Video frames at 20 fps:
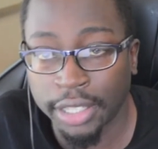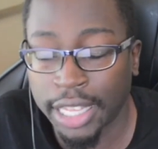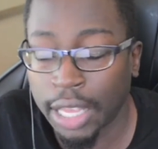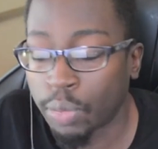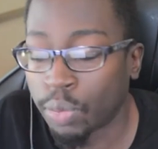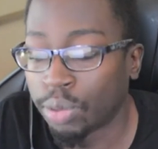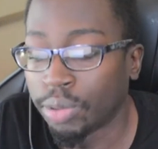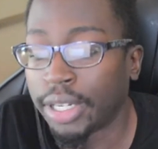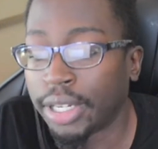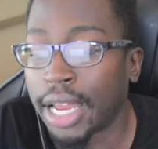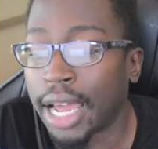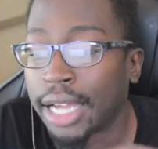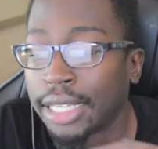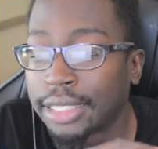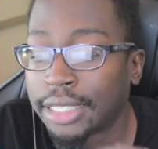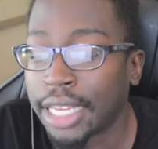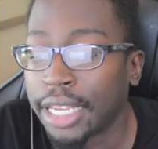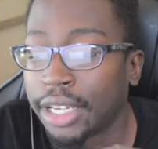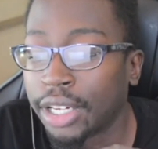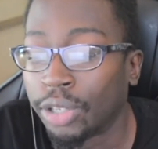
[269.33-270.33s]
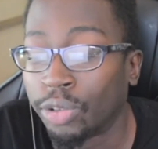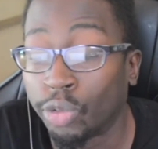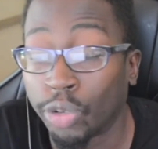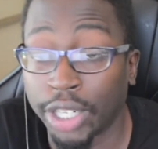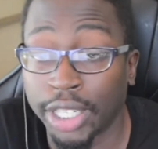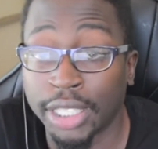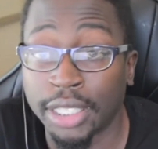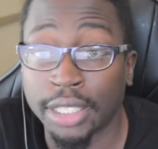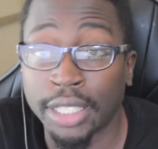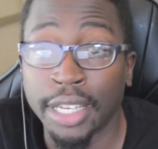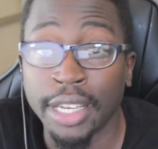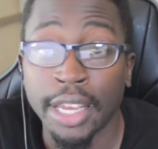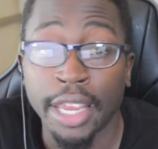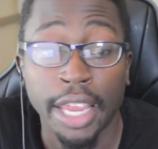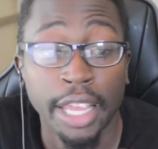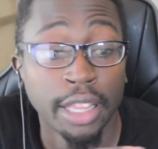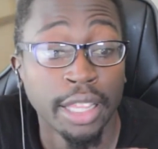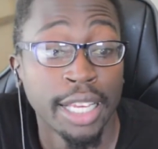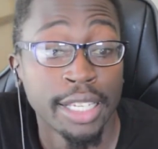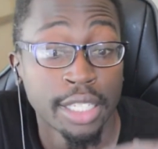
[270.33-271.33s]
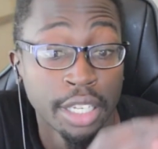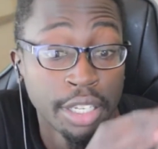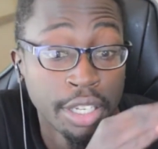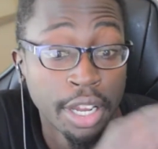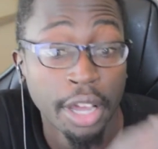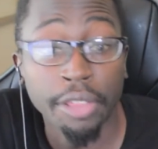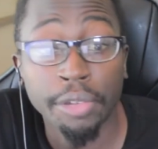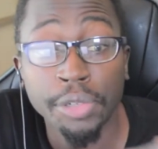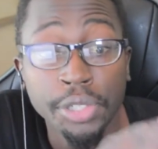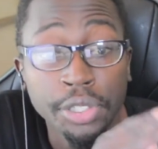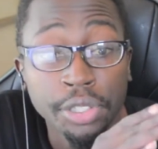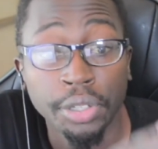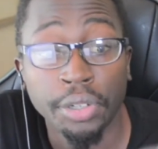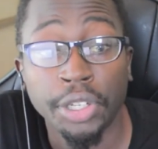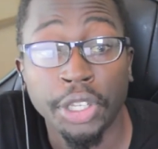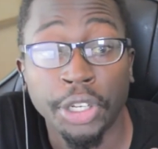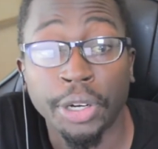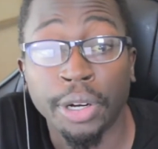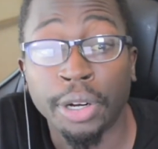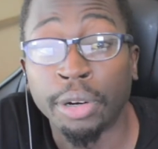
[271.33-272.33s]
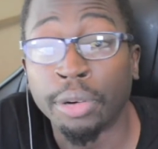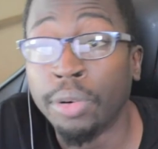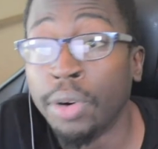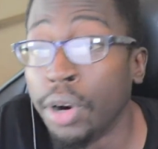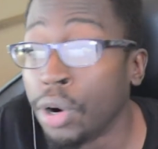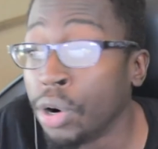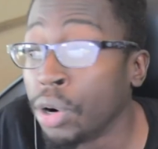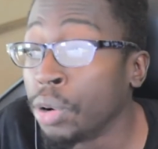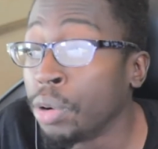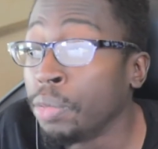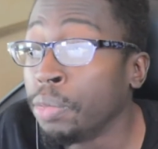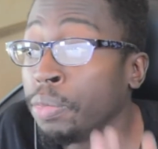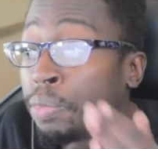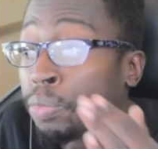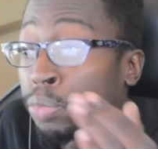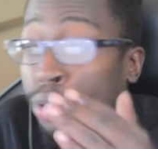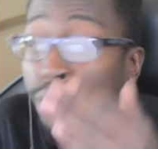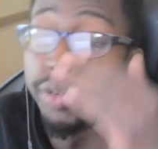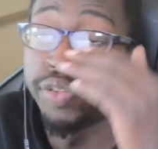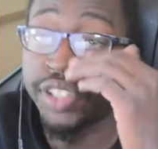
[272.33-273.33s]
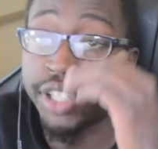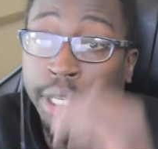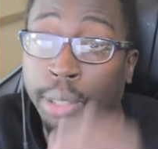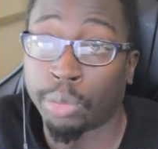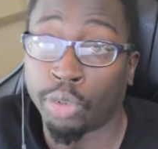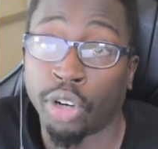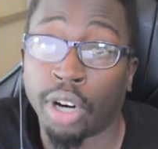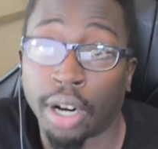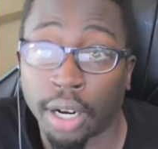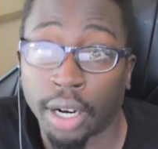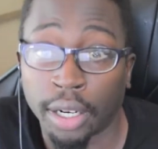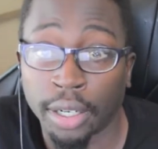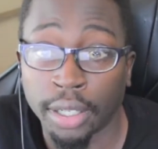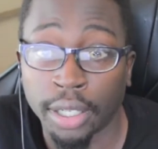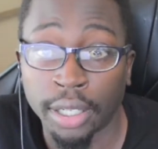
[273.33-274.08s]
They will not take a risk unless another studio proves them wrong.